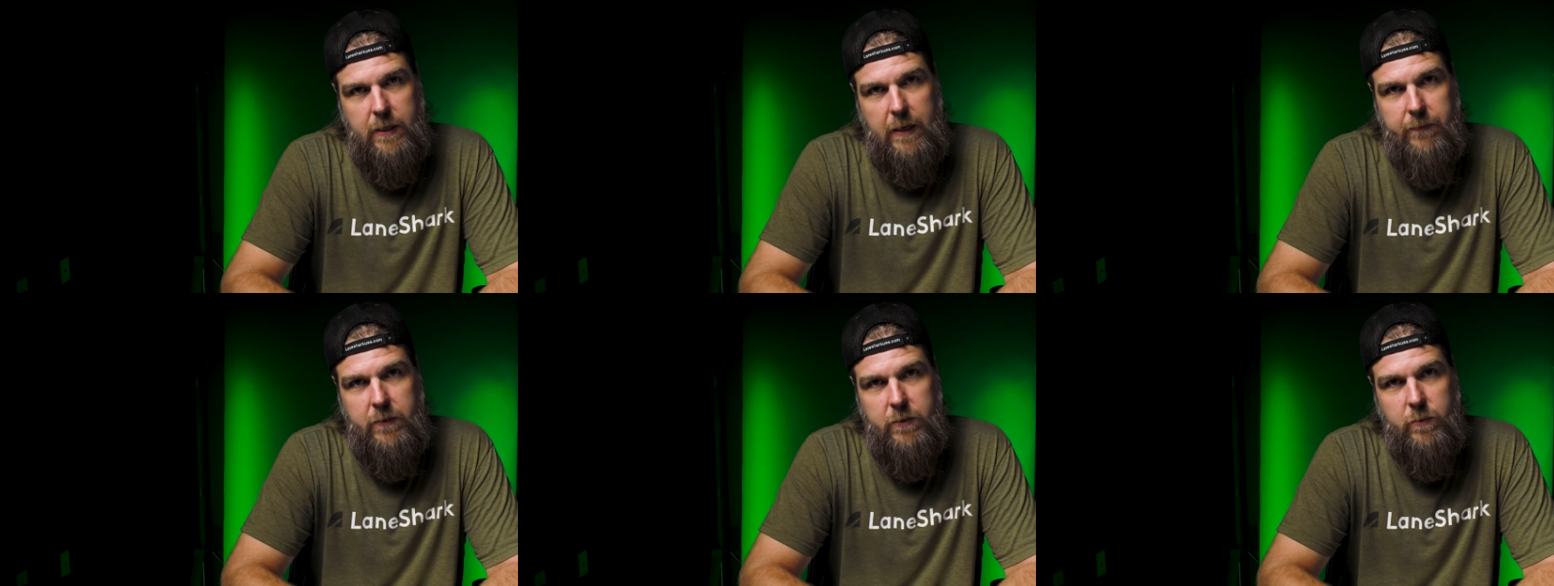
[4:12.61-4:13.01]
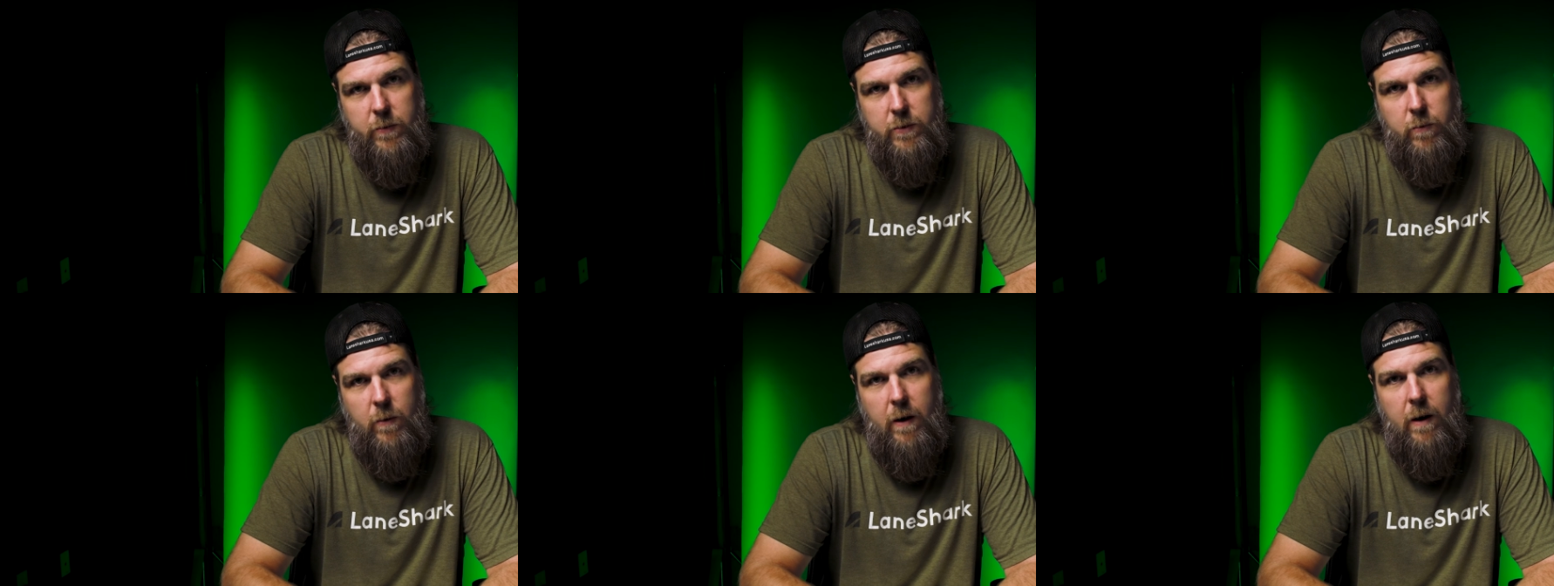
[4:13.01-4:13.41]
safety
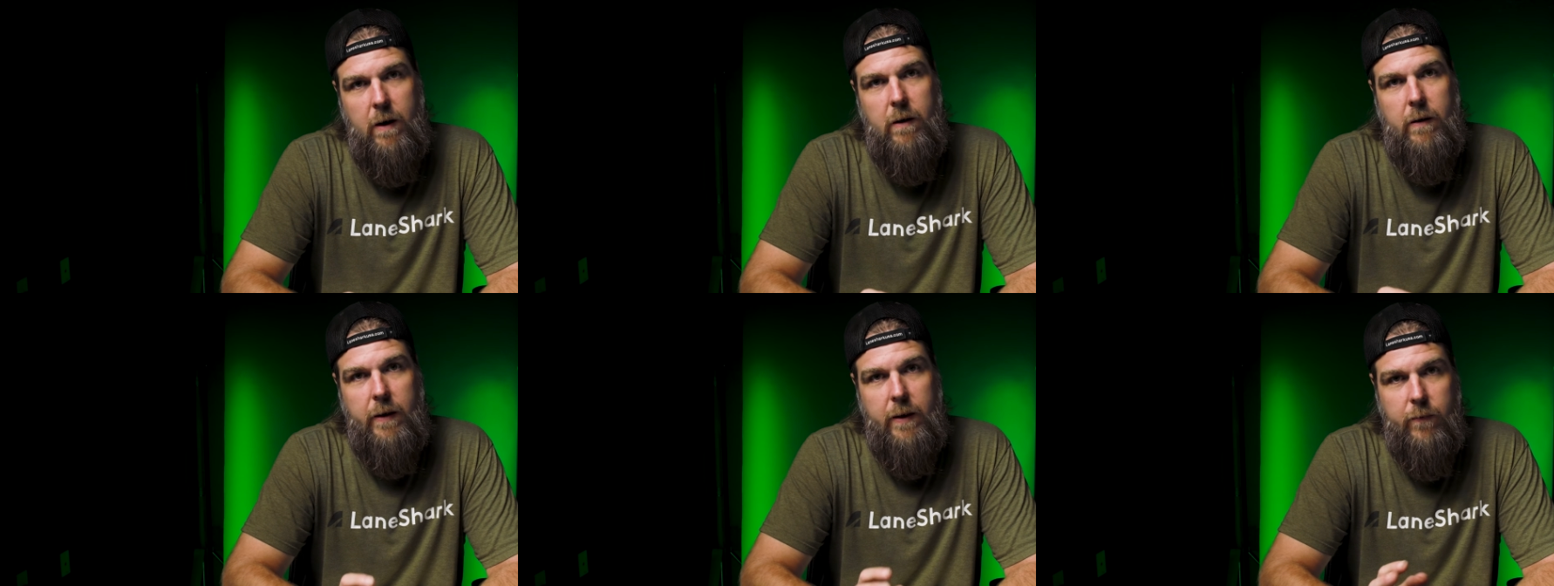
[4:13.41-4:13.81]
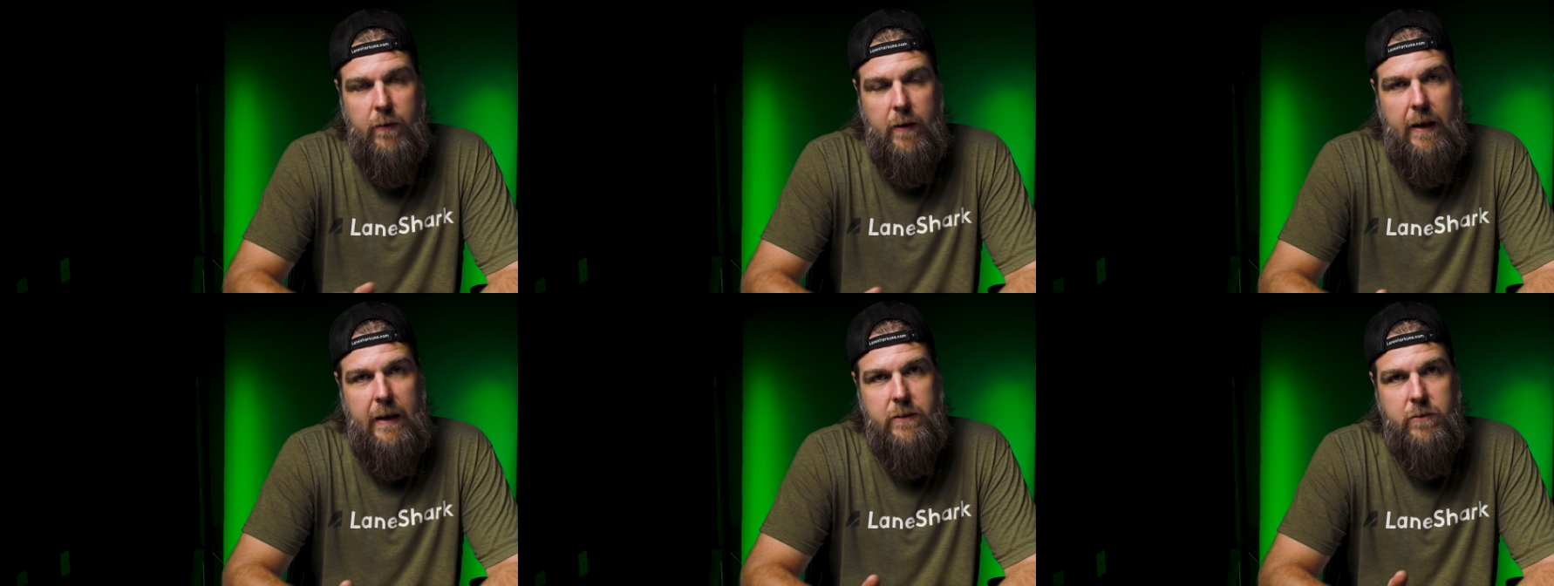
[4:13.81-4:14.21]
switch wire if
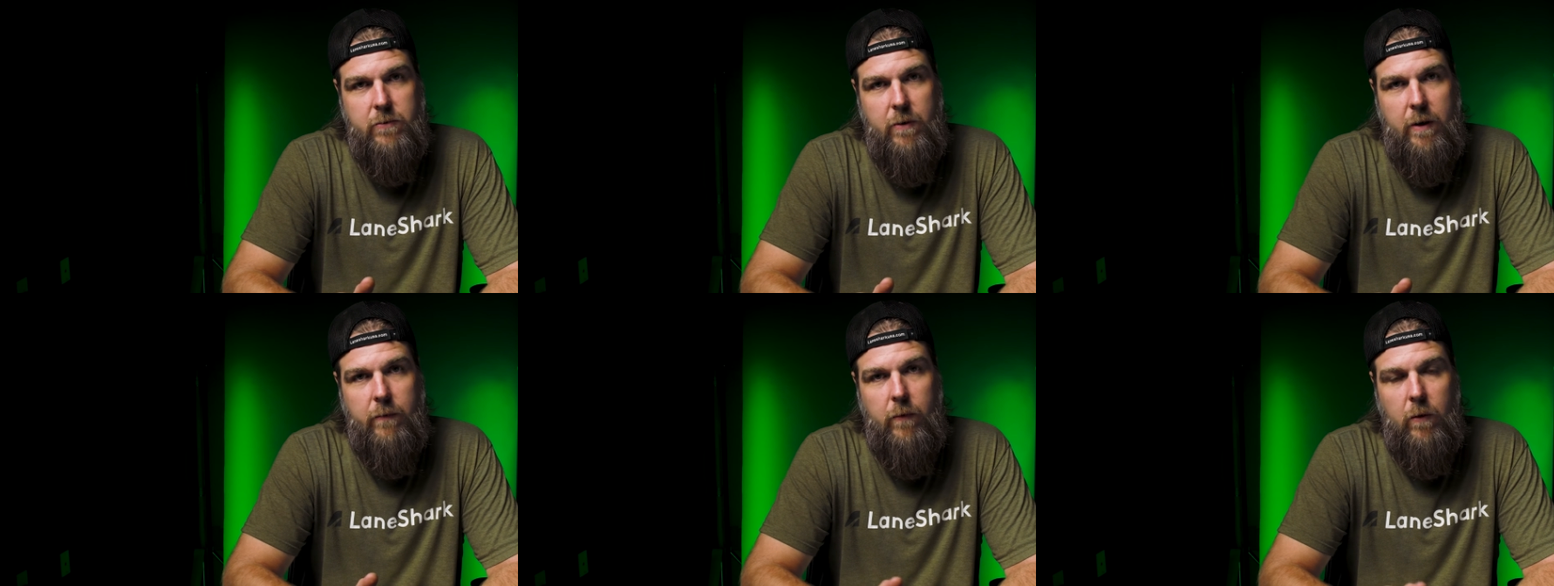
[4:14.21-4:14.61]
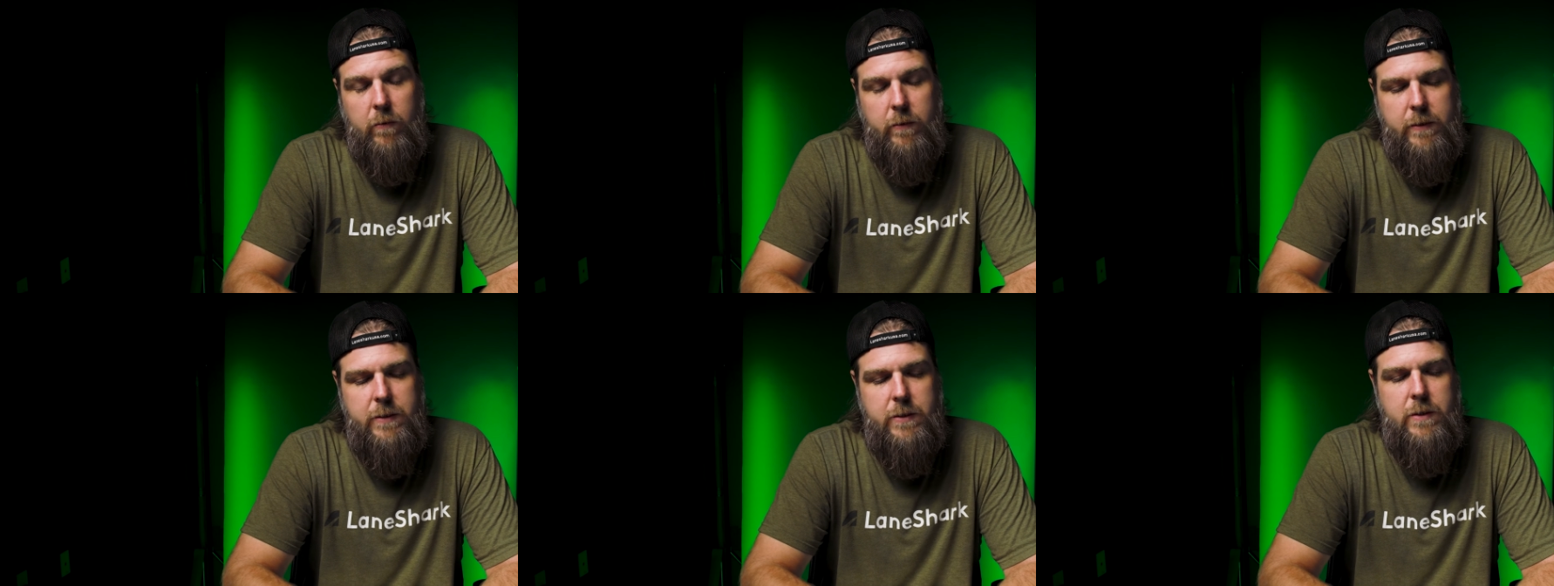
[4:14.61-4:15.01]
it has direct
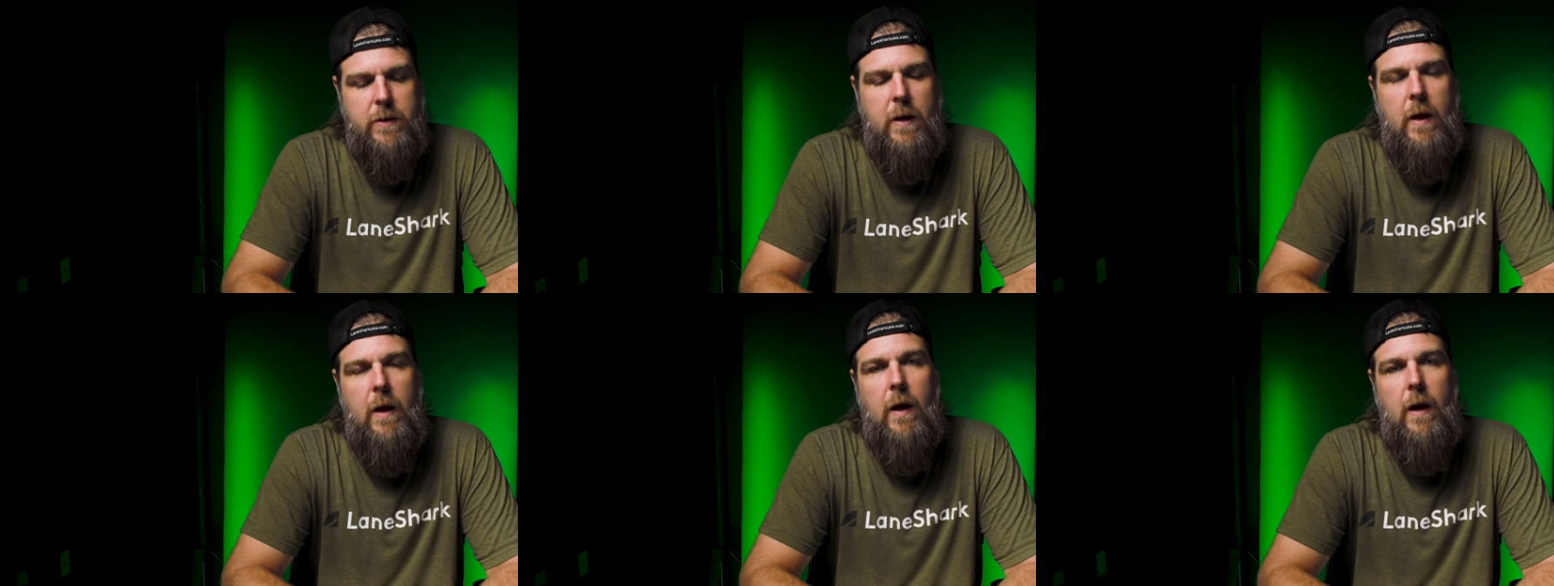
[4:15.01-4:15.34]
voltage.